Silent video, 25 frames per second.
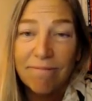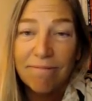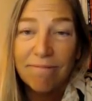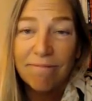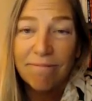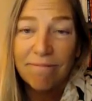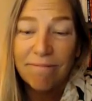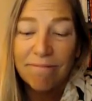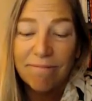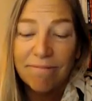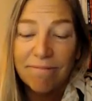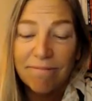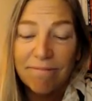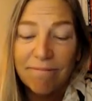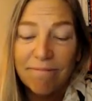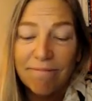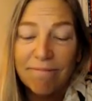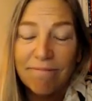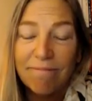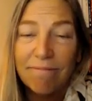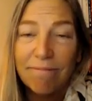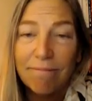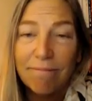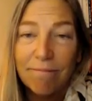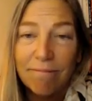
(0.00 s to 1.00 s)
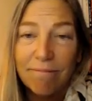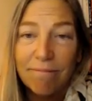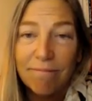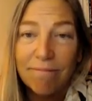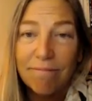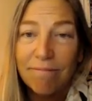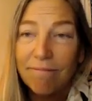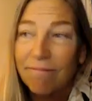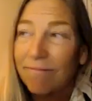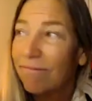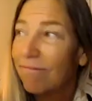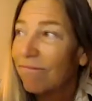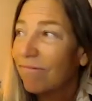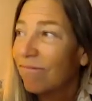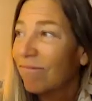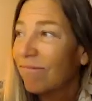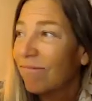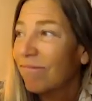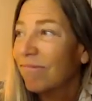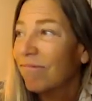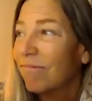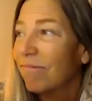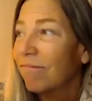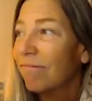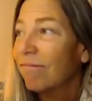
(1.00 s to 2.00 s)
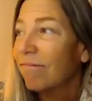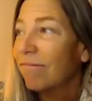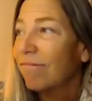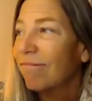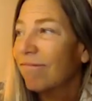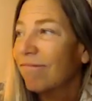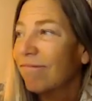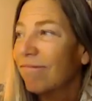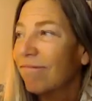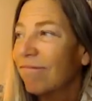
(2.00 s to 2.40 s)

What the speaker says: No words are spoken by the person on screen.